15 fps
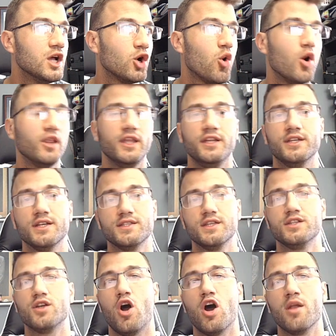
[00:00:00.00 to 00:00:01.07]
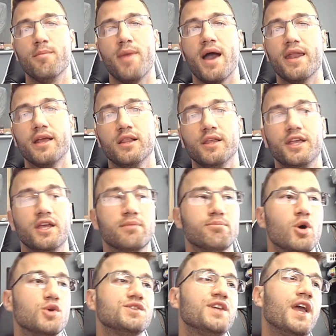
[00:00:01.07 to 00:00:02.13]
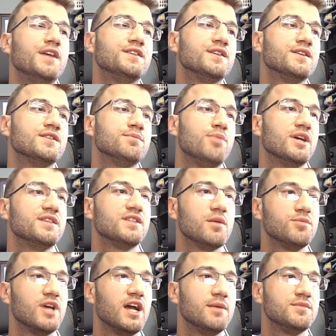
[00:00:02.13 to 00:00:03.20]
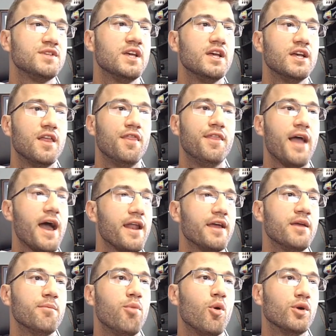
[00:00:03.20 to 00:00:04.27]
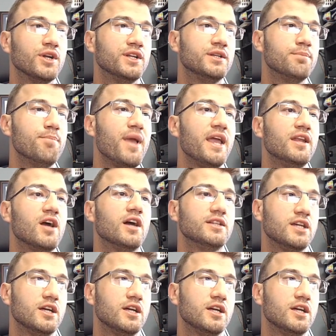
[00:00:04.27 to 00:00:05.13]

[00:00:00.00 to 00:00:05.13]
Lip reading: Koinly does this automatically in most cases, but sometimes data imported may not